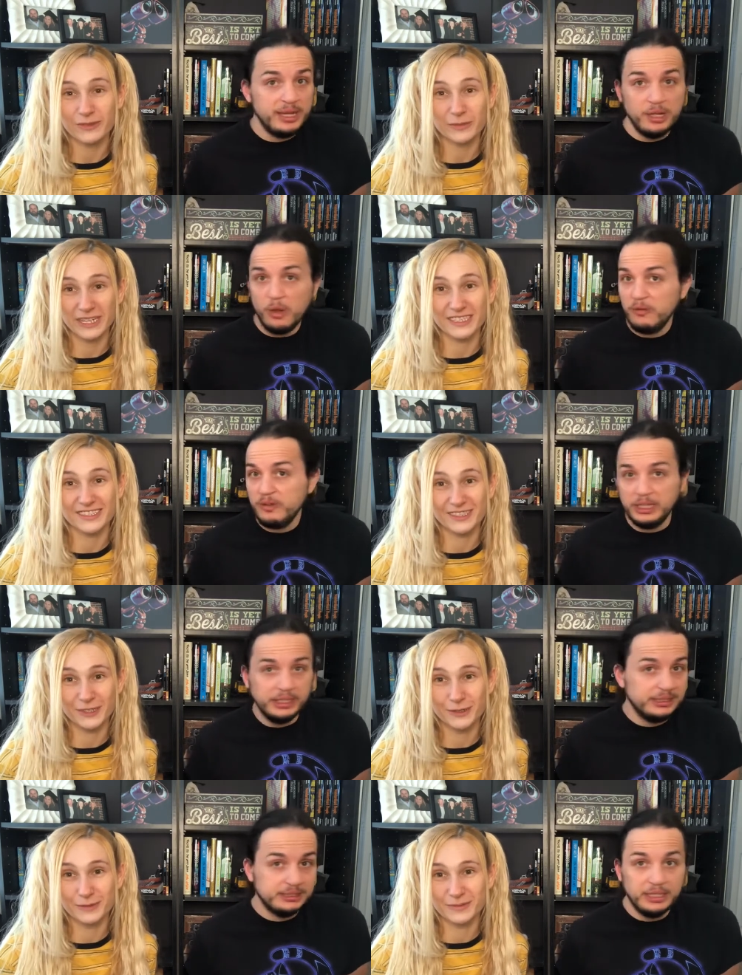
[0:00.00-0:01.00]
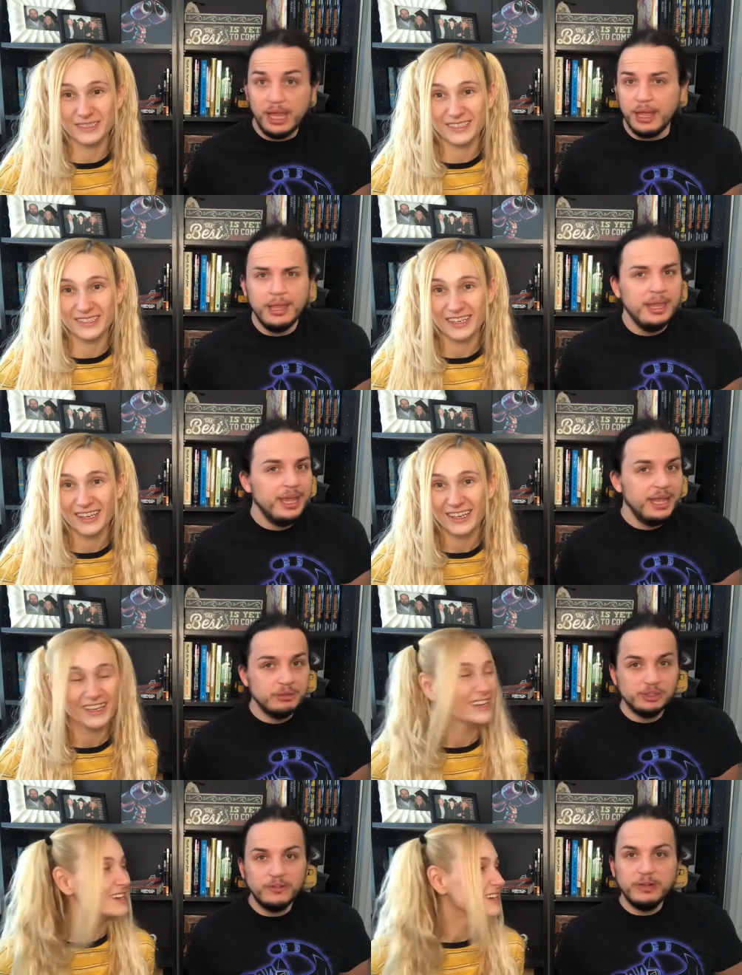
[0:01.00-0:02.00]
Speaker 1: no feelings. Yeah. And it
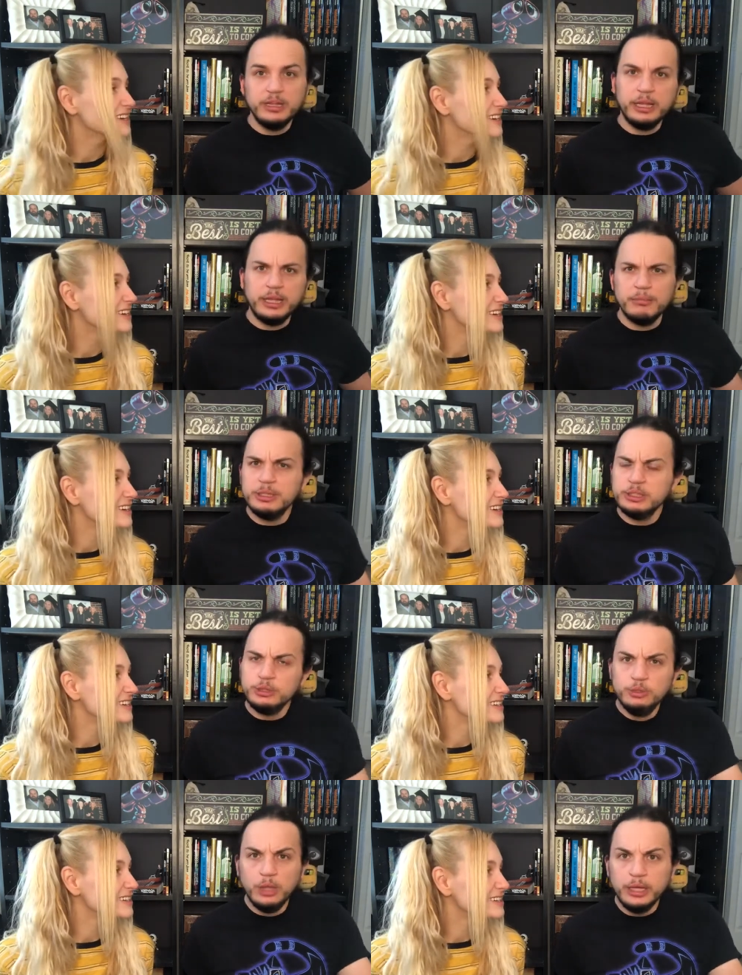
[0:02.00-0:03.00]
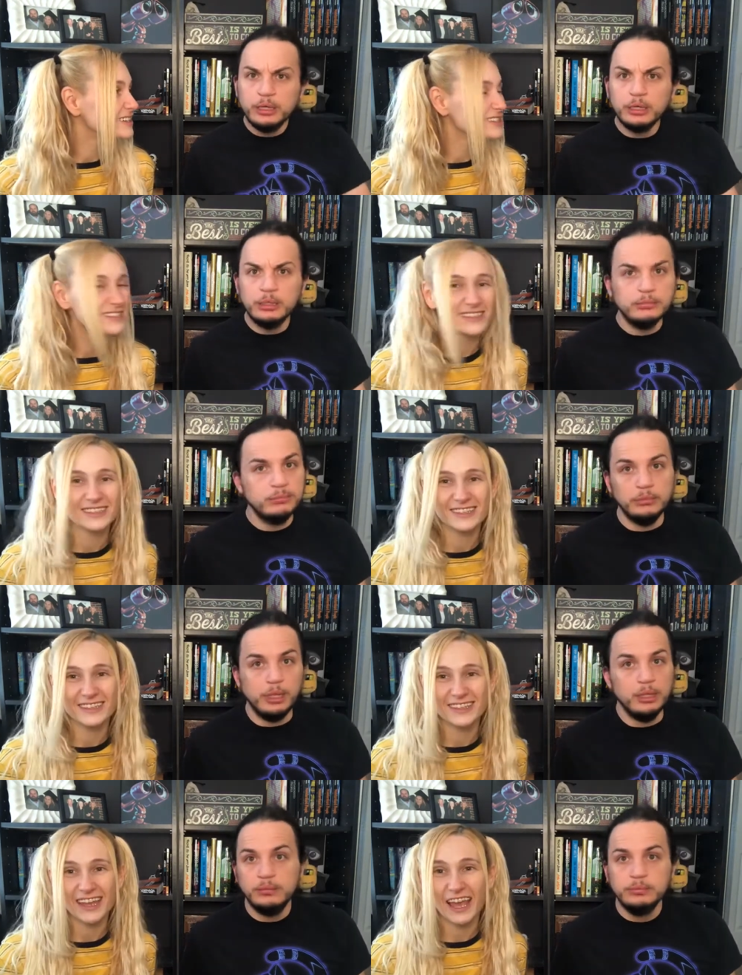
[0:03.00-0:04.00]
was so funny. Like everybody's like, "Do you like her?"
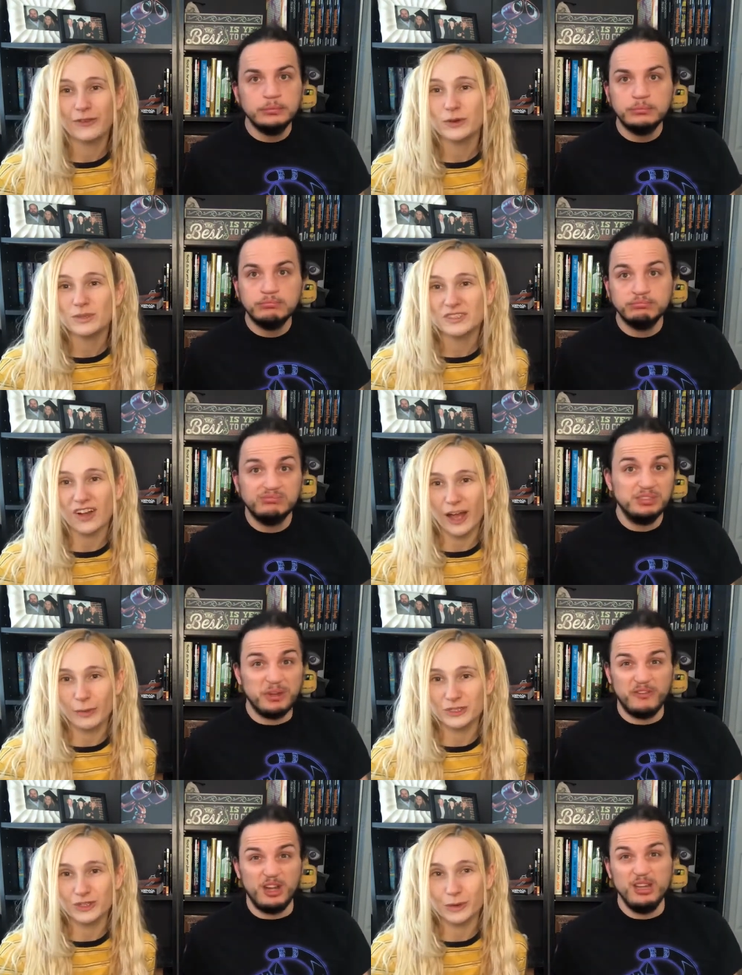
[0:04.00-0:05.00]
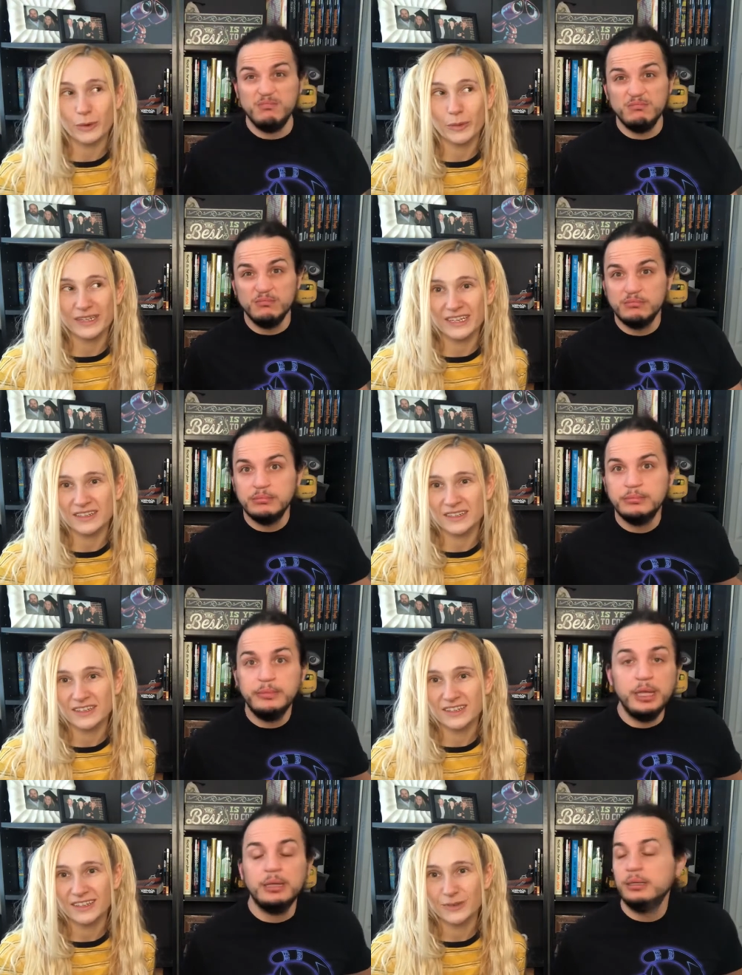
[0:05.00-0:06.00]
no. Everyone saw chemistry where we didn't.
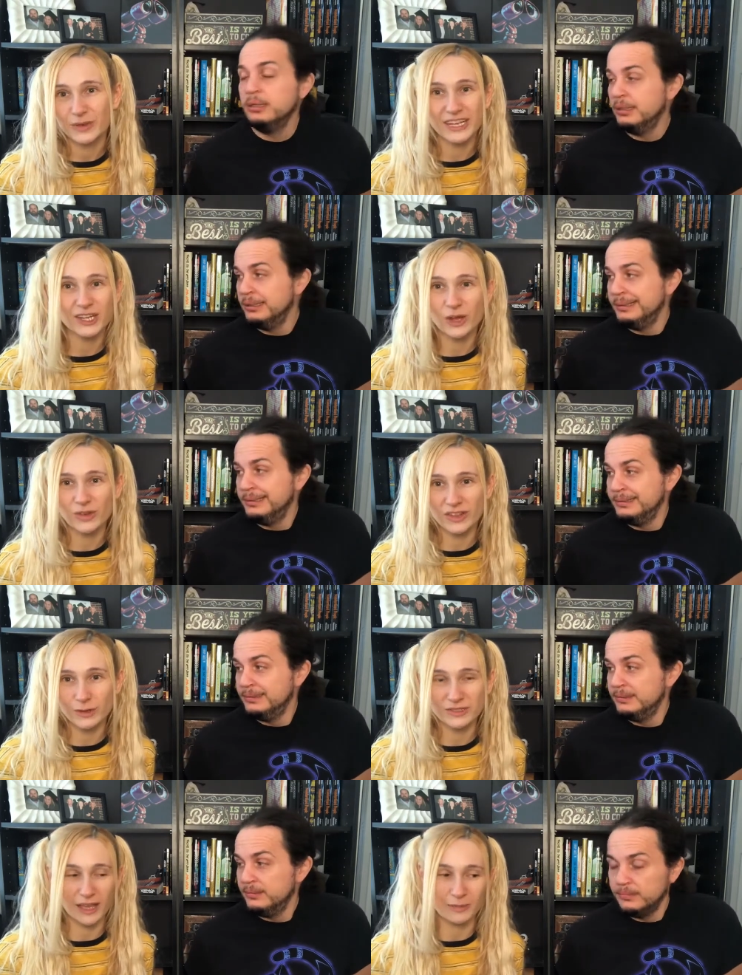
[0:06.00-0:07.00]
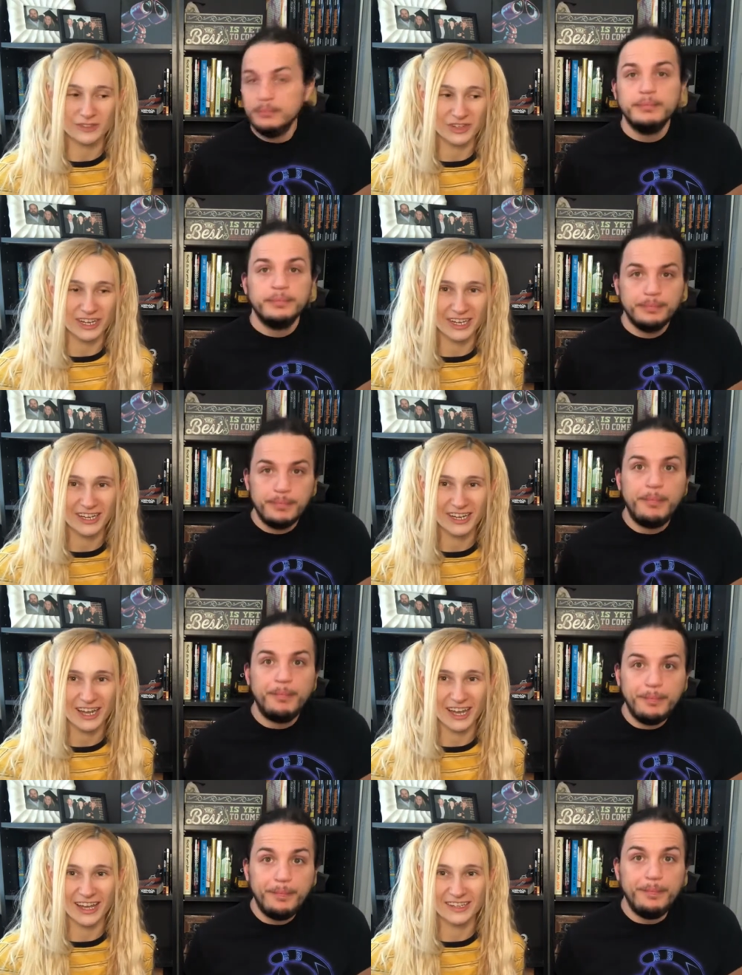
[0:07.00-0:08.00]
Yeah.
Speaker 2: We didn't know that there was chemistry here.
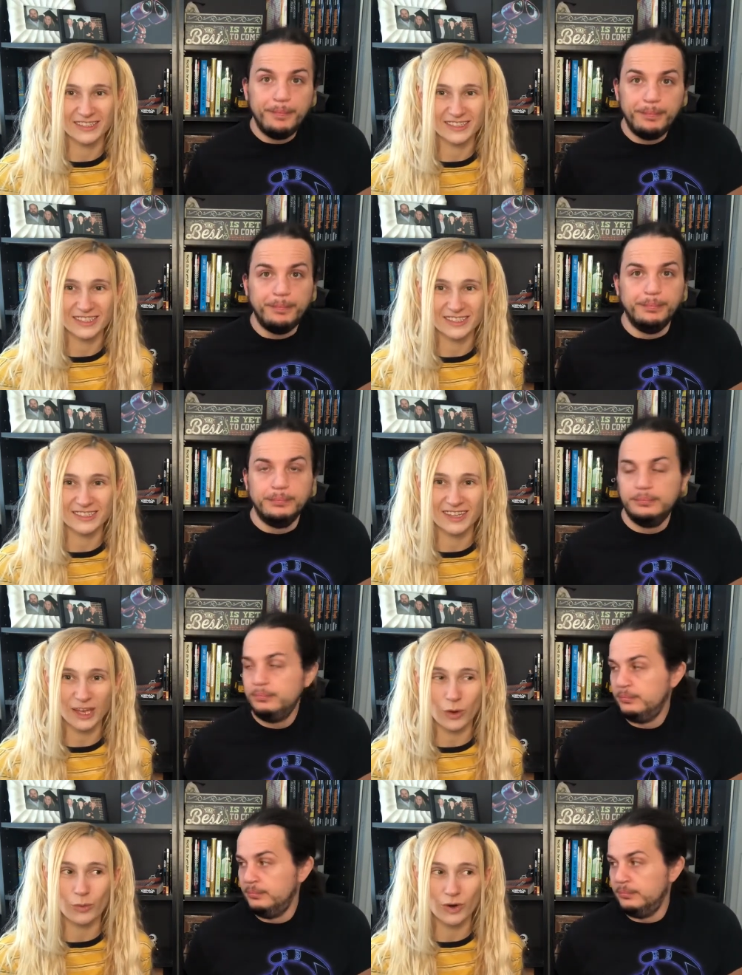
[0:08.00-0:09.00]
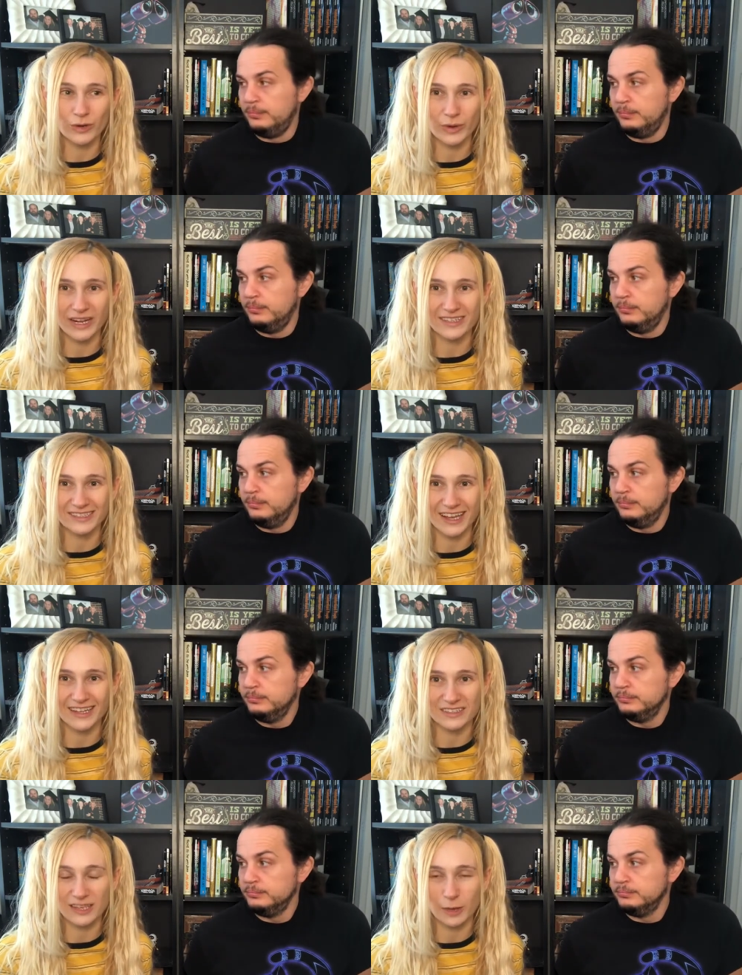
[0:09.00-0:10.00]
And this is like award winning
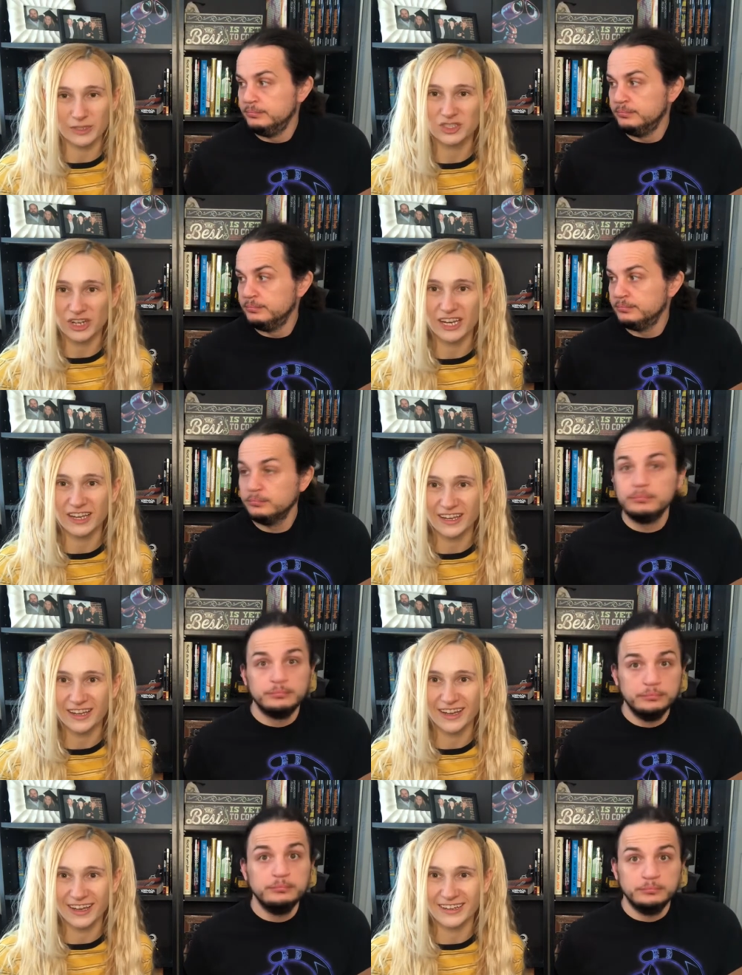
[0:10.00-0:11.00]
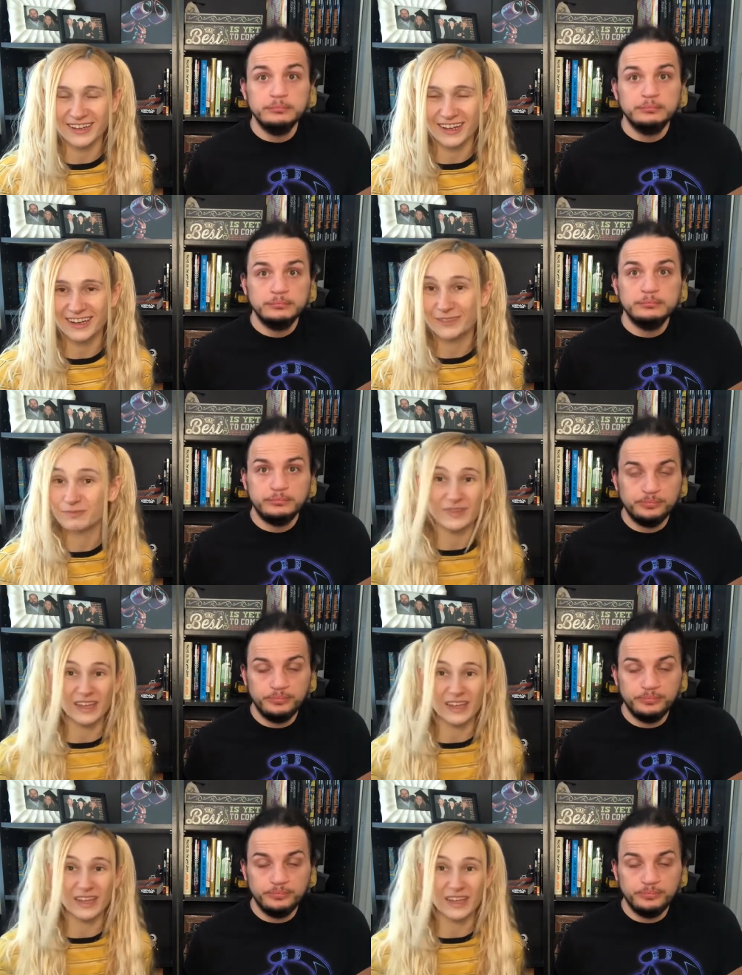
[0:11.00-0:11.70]
science chemistry. And mm-hmm. uh, they